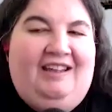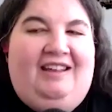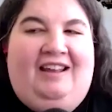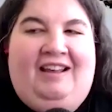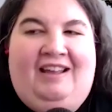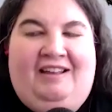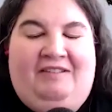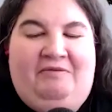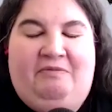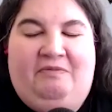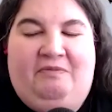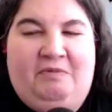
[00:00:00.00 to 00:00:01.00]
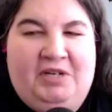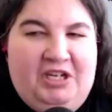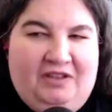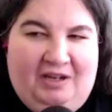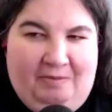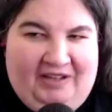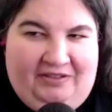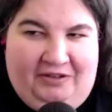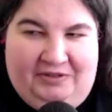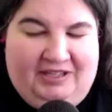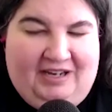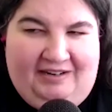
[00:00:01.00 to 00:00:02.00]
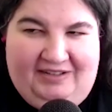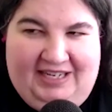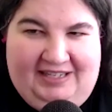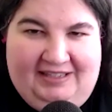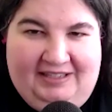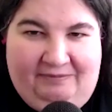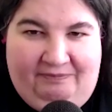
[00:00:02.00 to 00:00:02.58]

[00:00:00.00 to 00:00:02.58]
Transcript: Uh, mm-hmm. Uh, what do you think about those kind of scenes?